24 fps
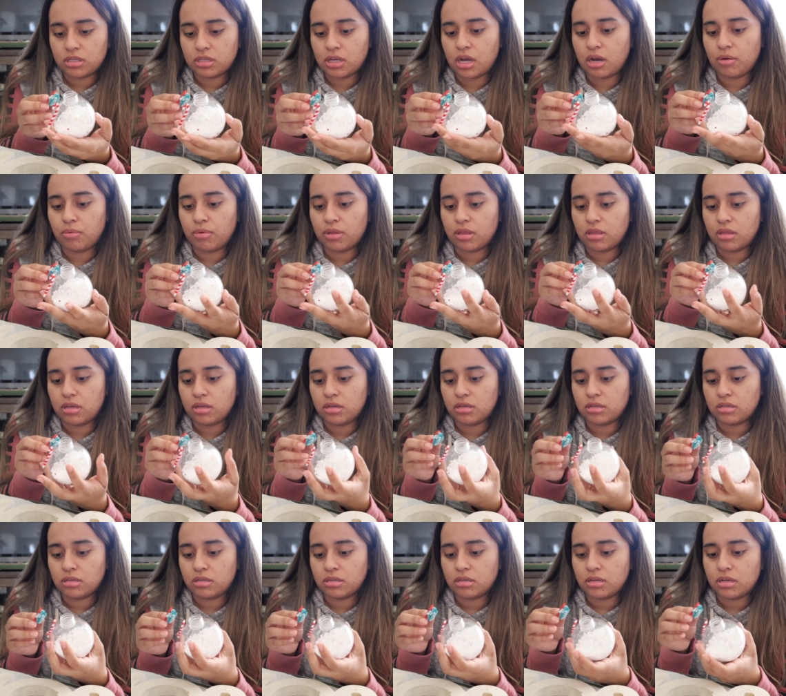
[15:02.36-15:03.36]
side with
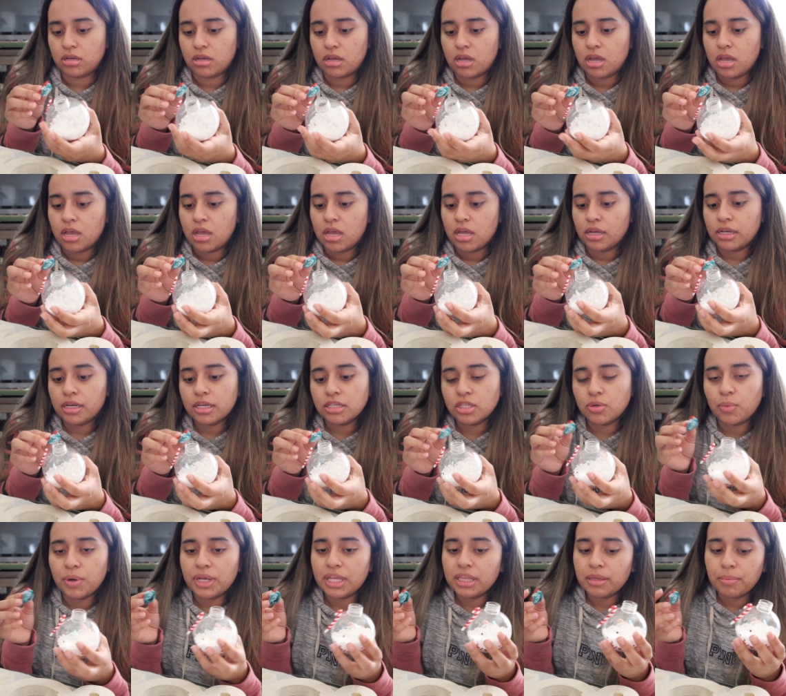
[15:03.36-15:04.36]
this? Because
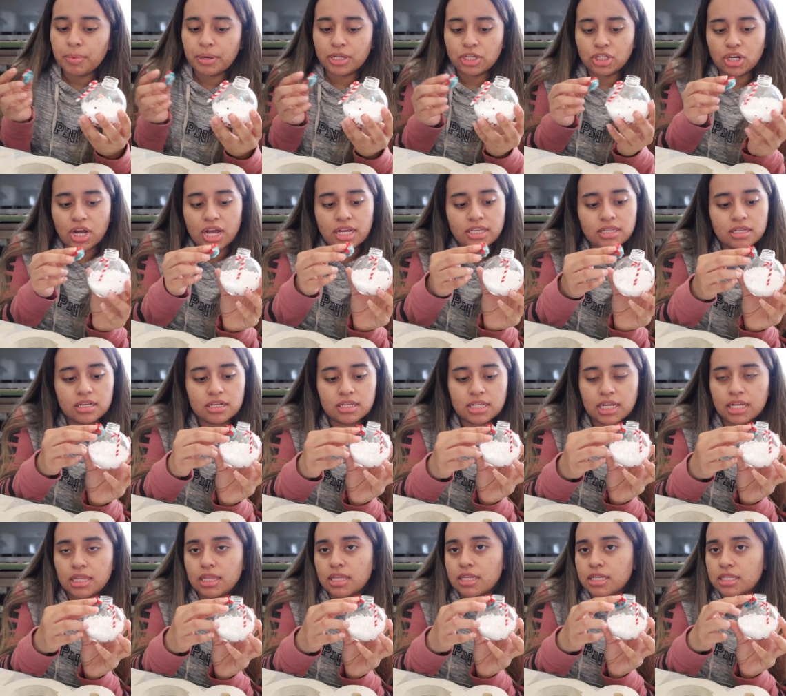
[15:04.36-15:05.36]
the way that the picture has is
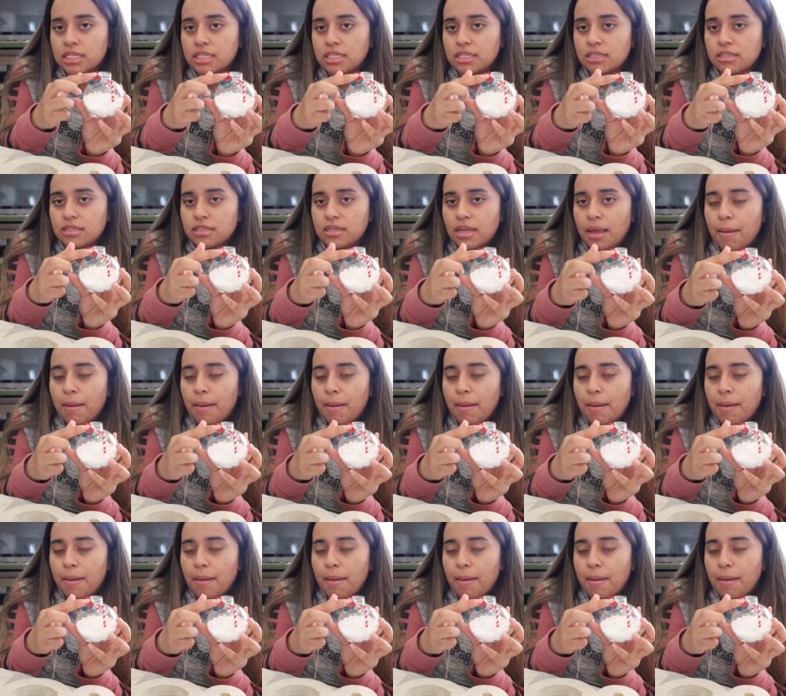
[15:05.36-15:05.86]
like this.